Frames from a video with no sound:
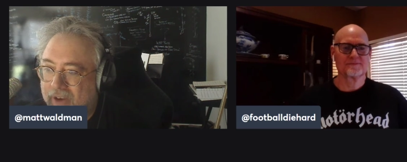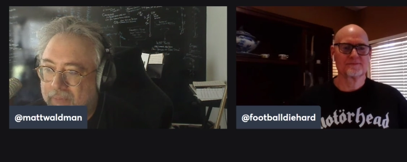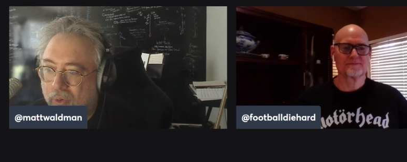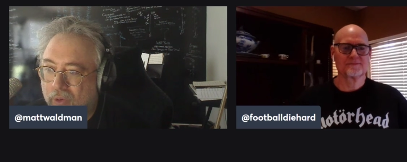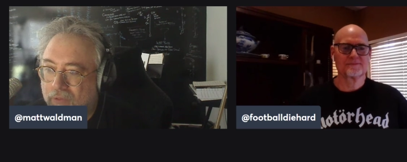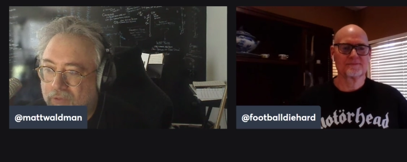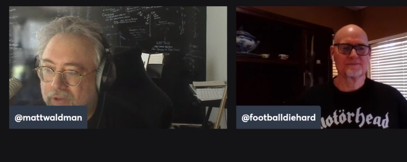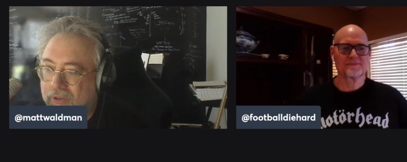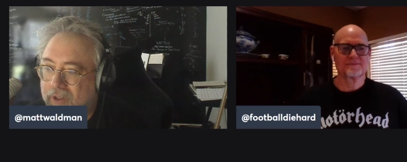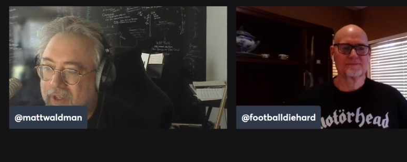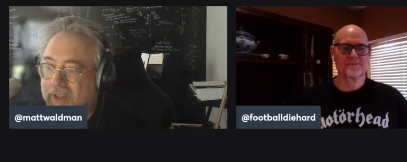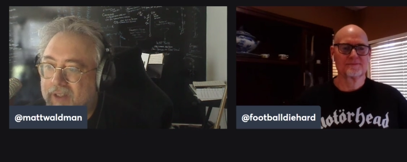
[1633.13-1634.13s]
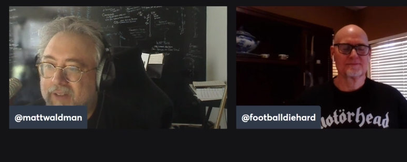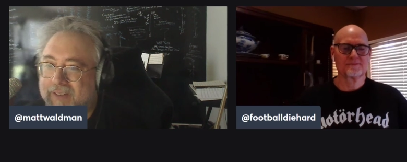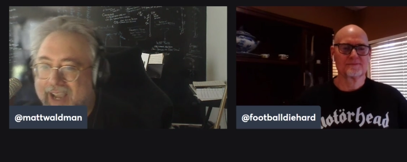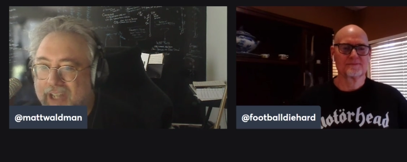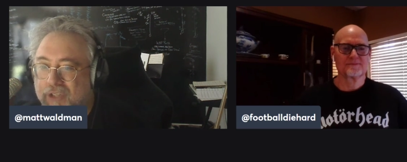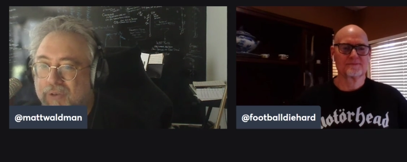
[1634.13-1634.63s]
Speaker 1: Moore role.
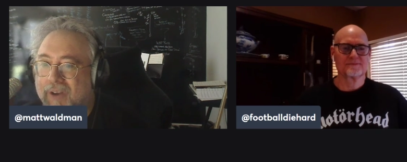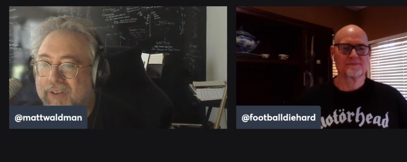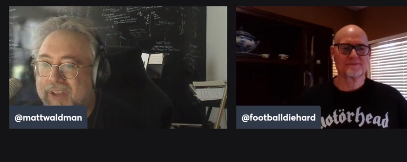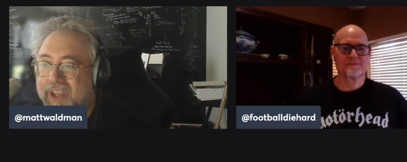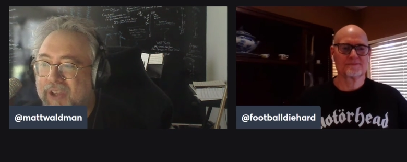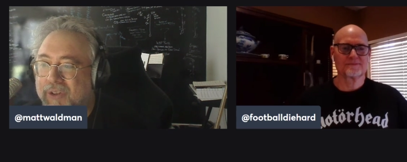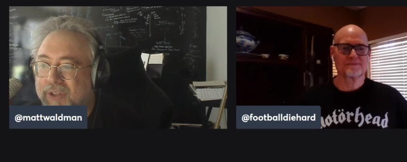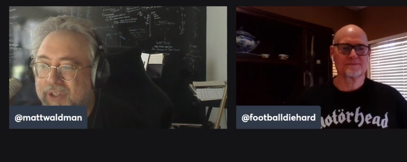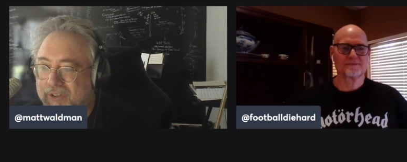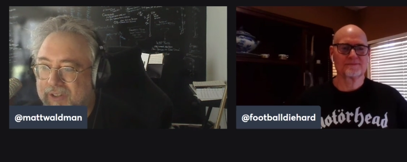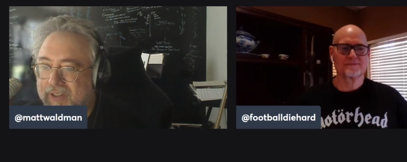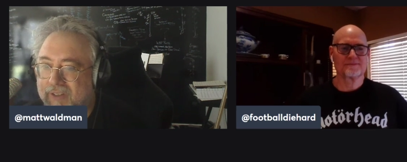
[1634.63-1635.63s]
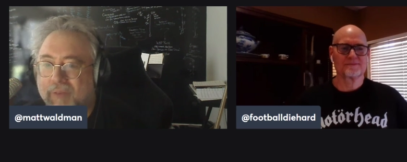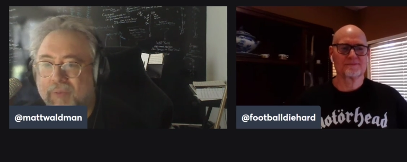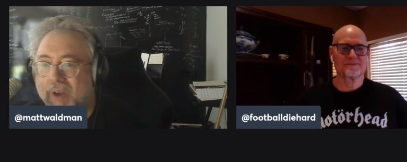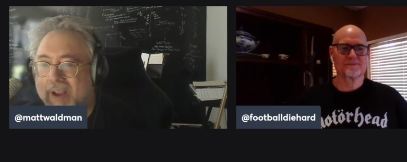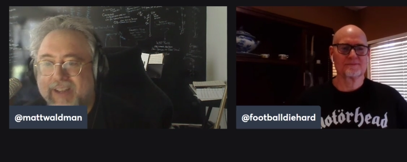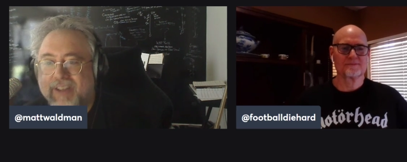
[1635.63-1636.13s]
Dontrell Hilliard. Oh,
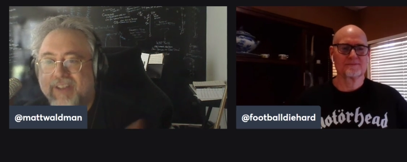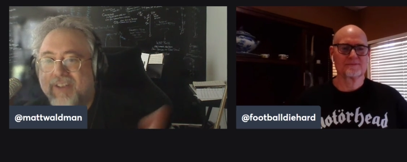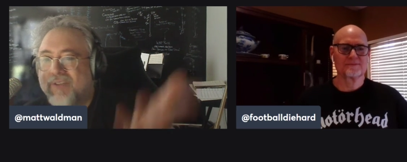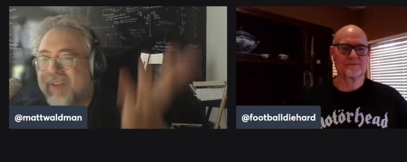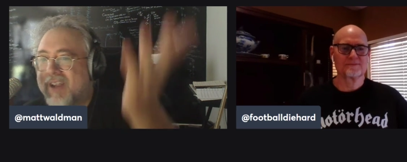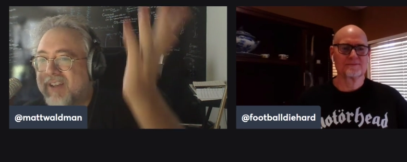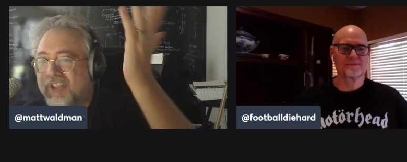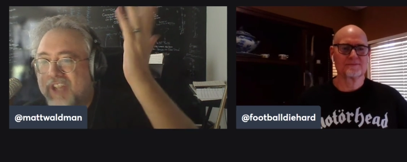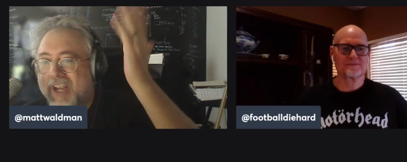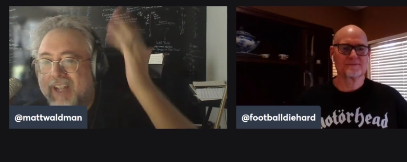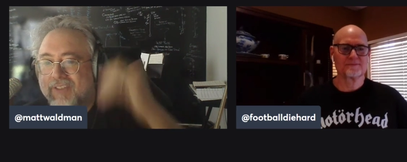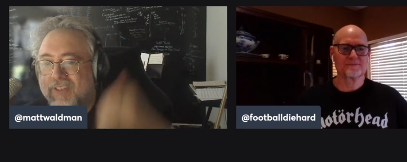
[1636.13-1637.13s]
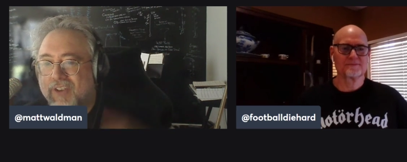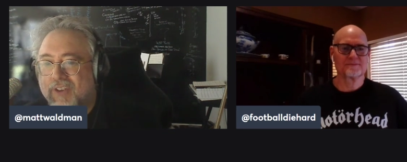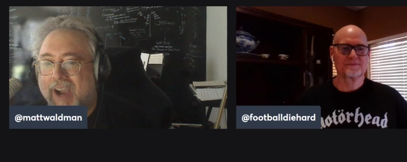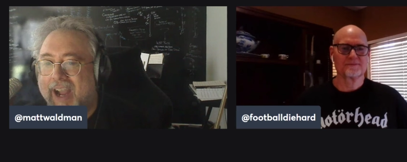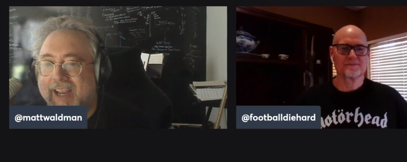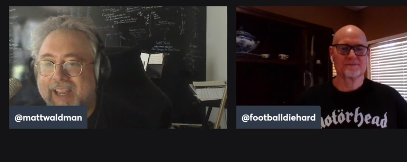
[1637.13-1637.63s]
wait, you get a chance, too.
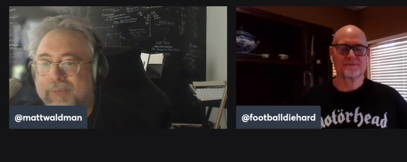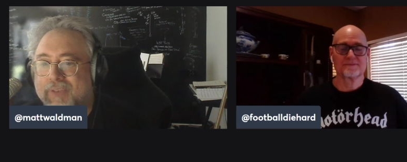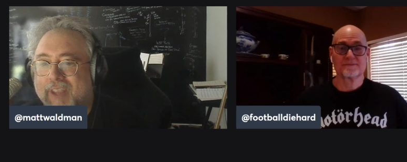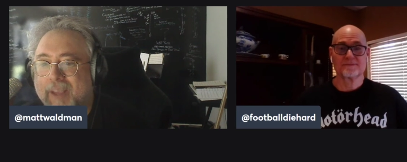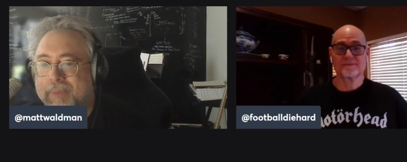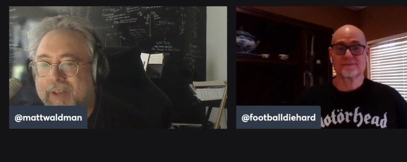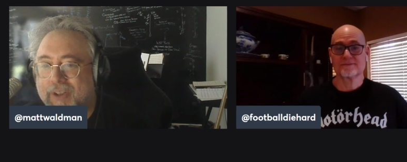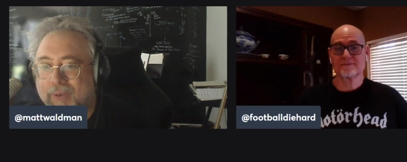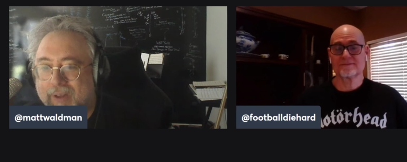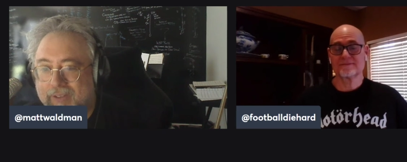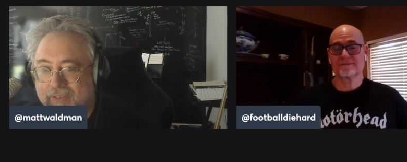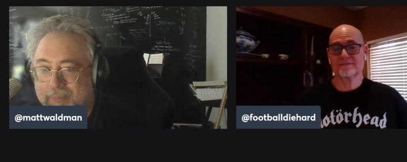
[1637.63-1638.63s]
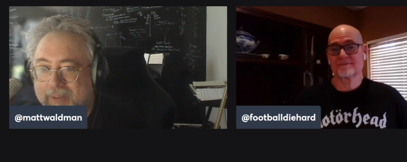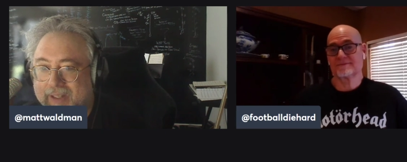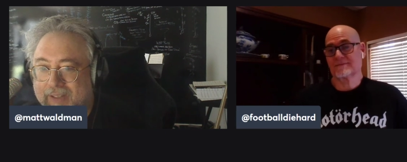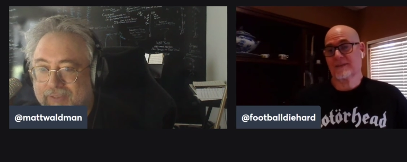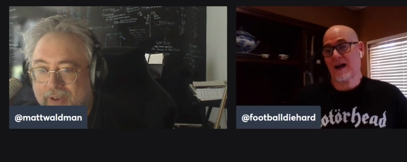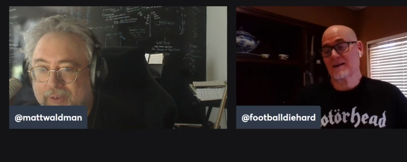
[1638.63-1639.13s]
I keep skipping you on some of
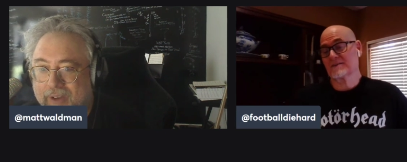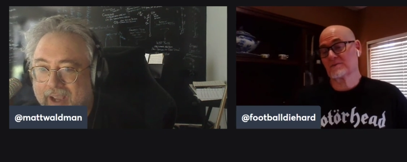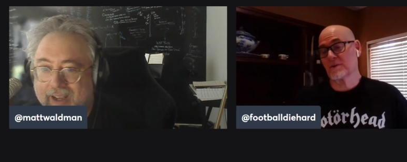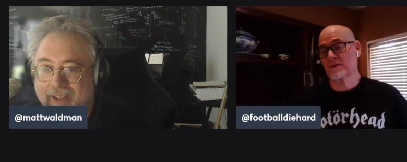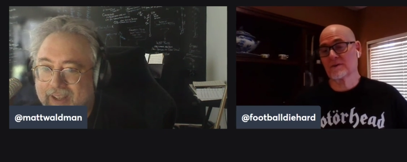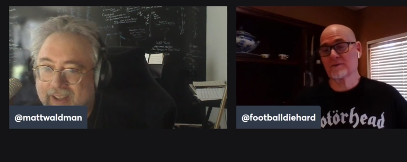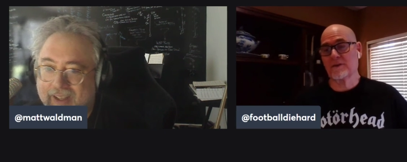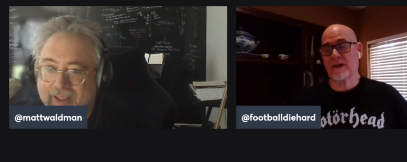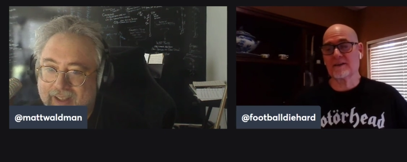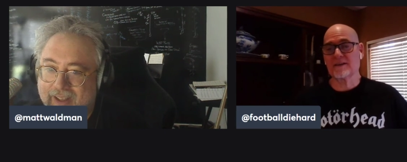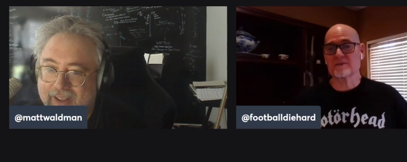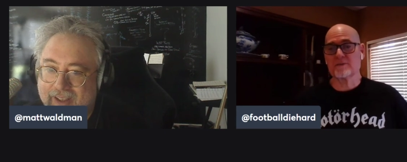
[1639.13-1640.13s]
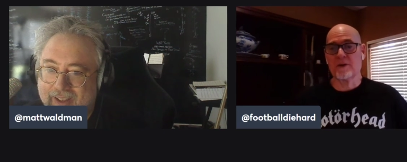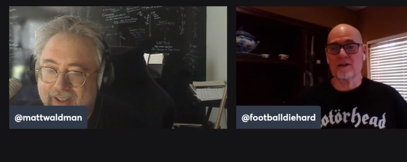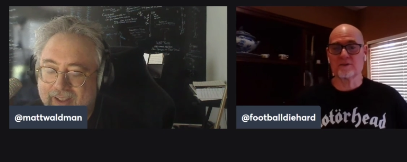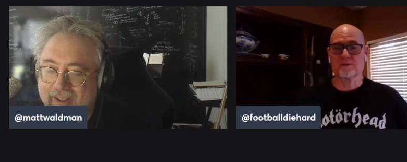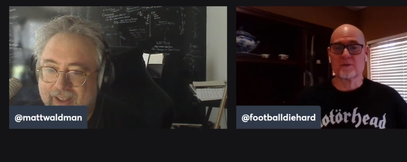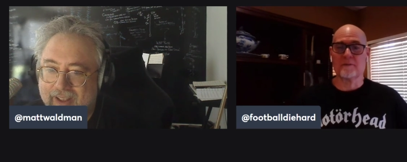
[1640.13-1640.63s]
these.
Speaker 2: Don't I just I? wonder if Andy
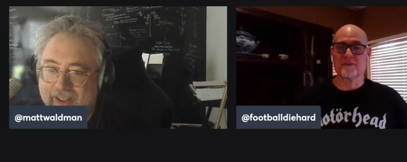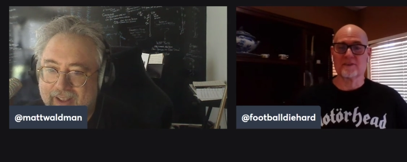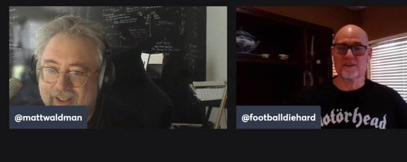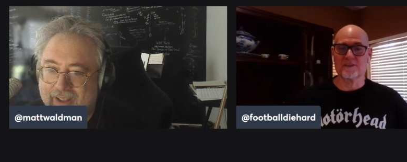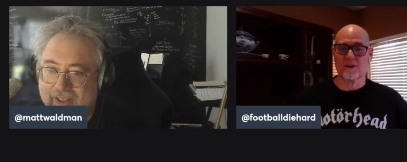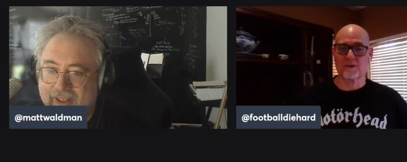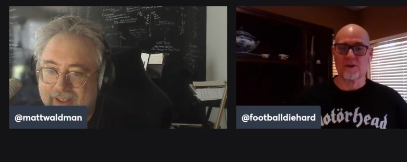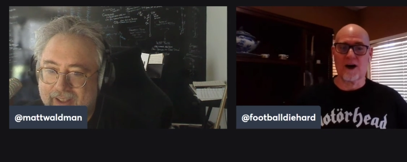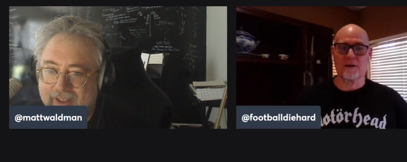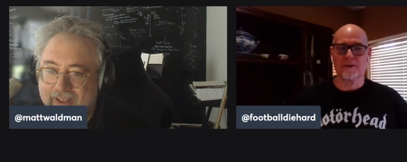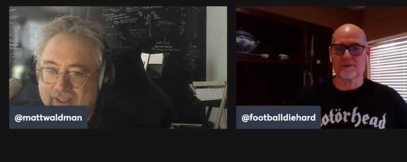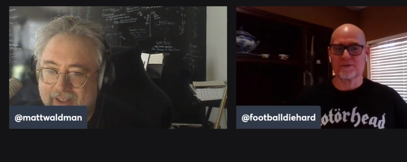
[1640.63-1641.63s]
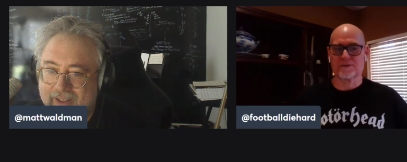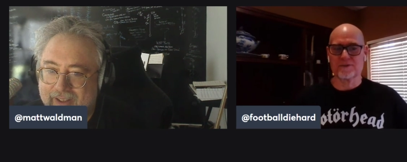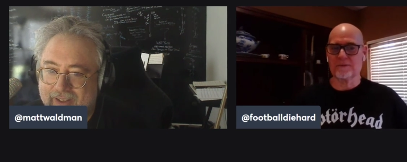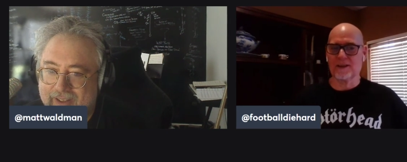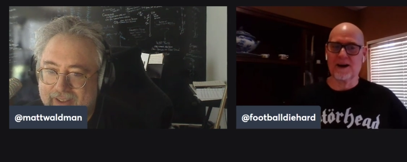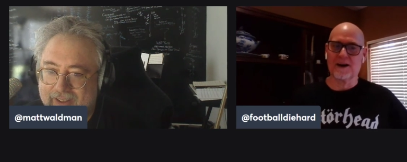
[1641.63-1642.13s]
Isabella's mom is going to start lobbying for
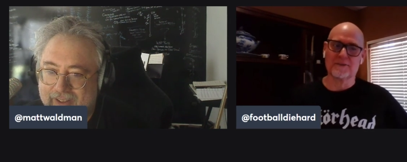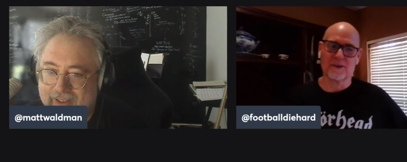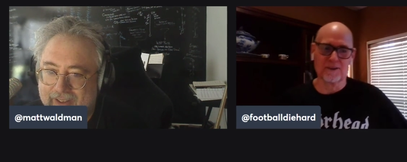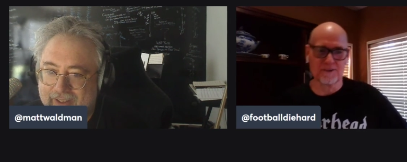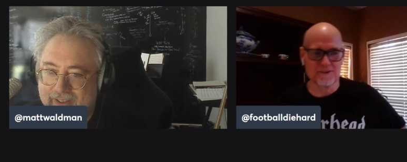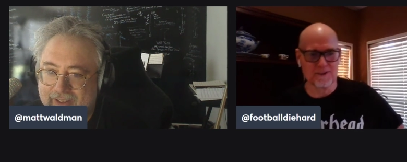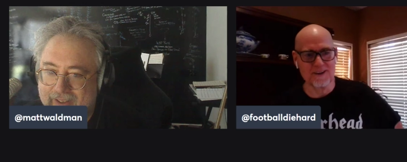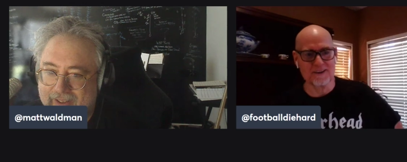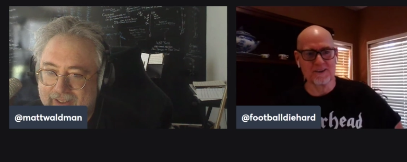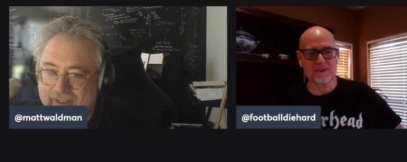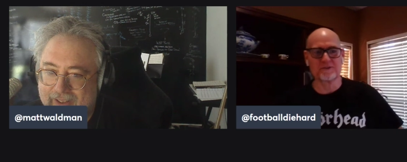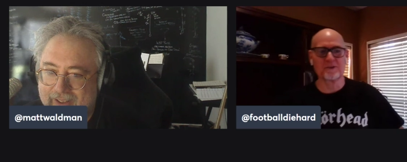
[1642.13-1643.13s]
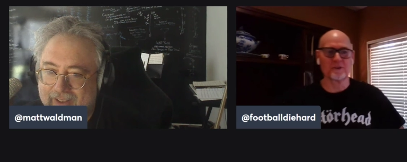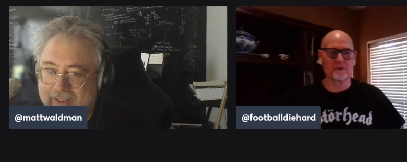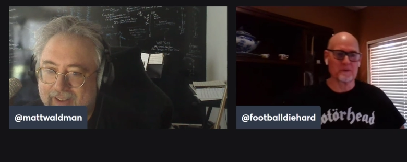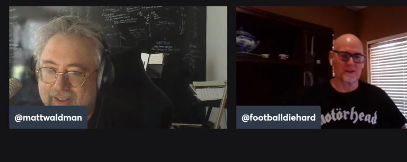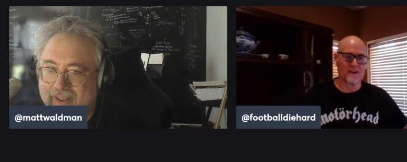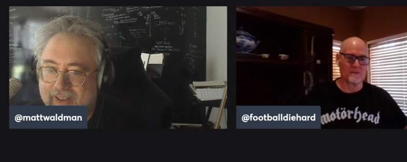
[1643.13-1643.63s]
something out there, because uh, he's surely
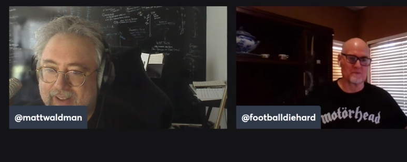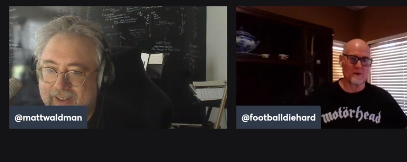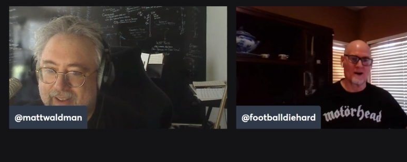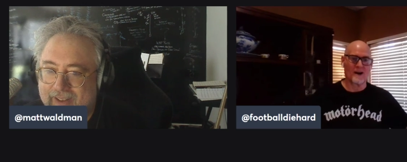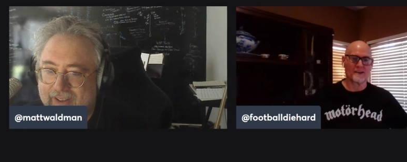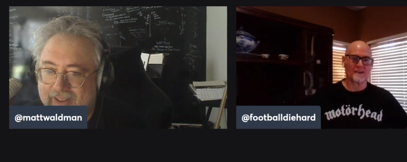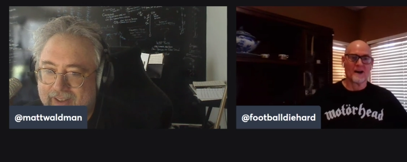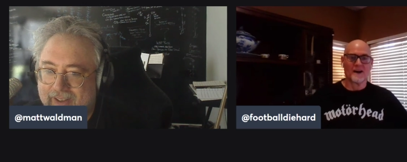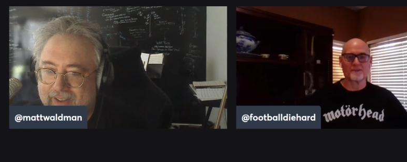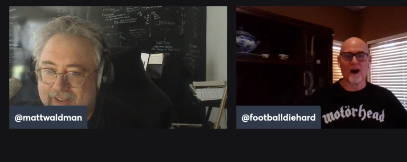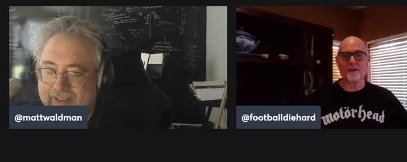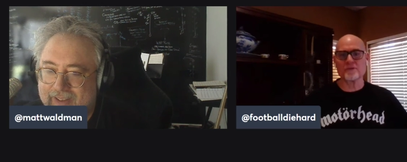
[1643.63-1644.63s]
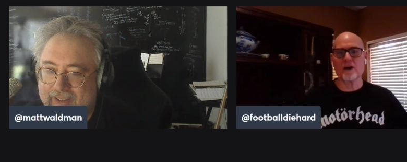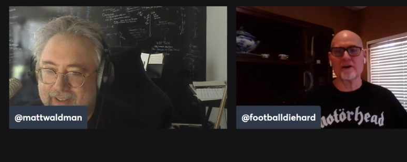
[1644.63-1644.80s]
being left behind. Dontrell